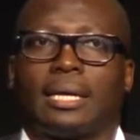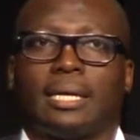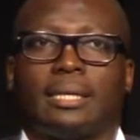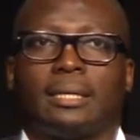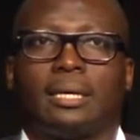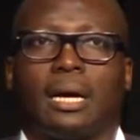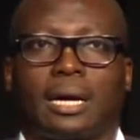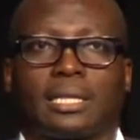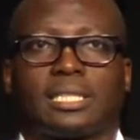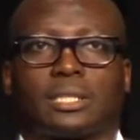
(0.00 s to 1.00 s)
in
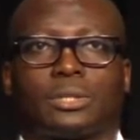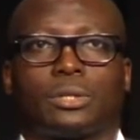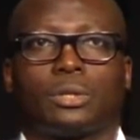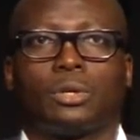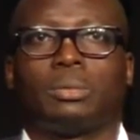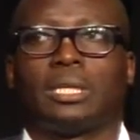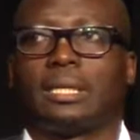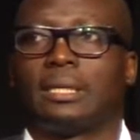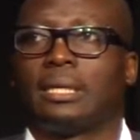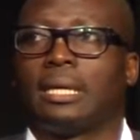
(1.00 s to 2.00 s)
architecture or
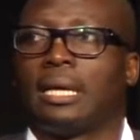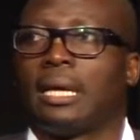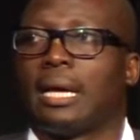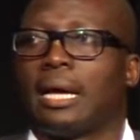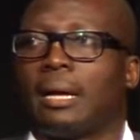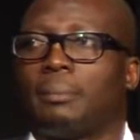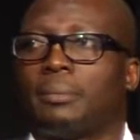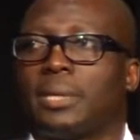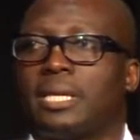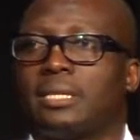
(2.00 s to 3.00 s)
globally
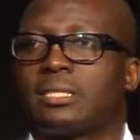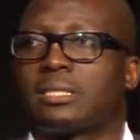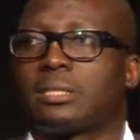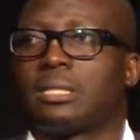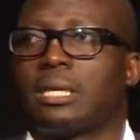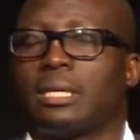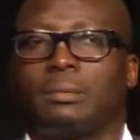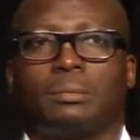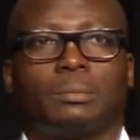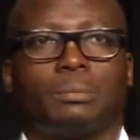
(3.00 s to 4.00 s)
is the
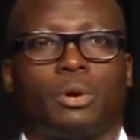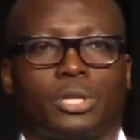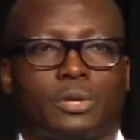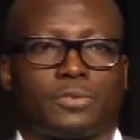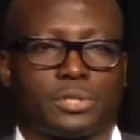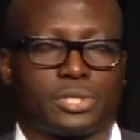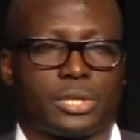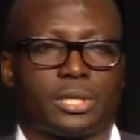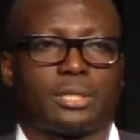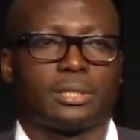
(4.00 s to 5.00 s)
point of
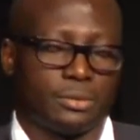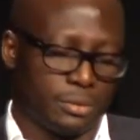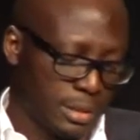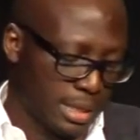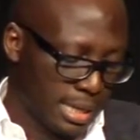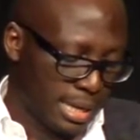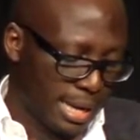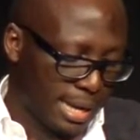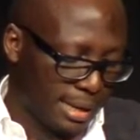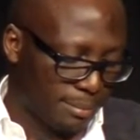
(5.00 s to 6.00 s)
concern.
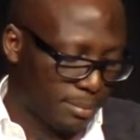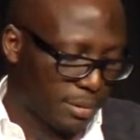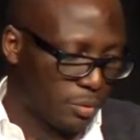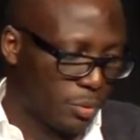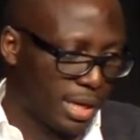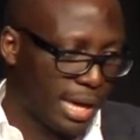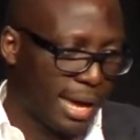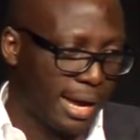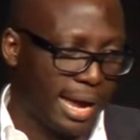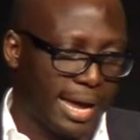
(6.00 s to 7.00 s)
We
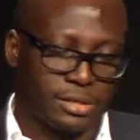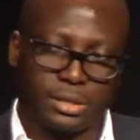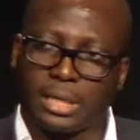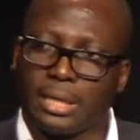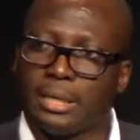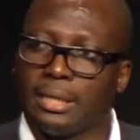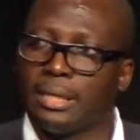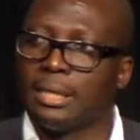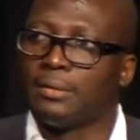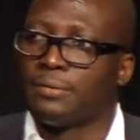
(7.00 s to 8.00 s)
are actually
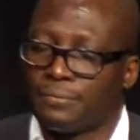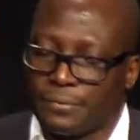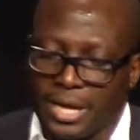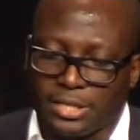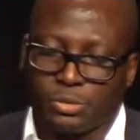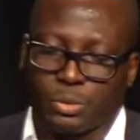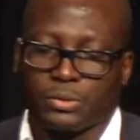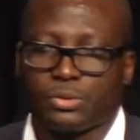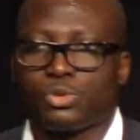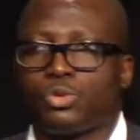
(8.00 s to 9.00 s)
faced
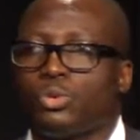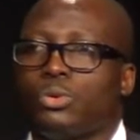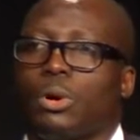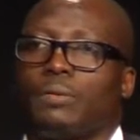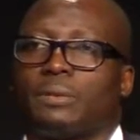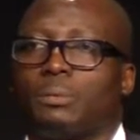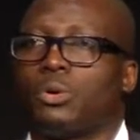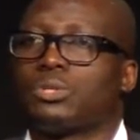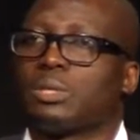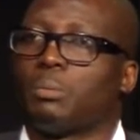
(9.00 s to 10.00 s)
with two of the
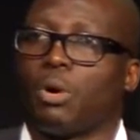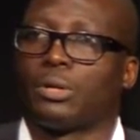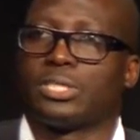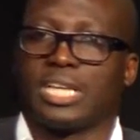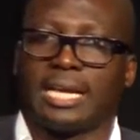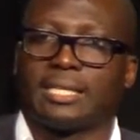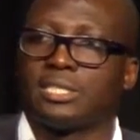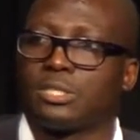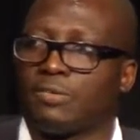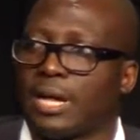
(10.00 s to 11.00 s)
most important
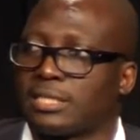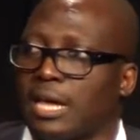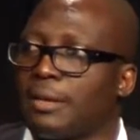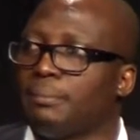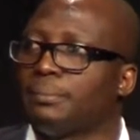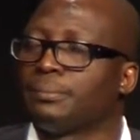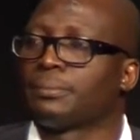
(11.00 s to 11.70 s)
challenges of our time,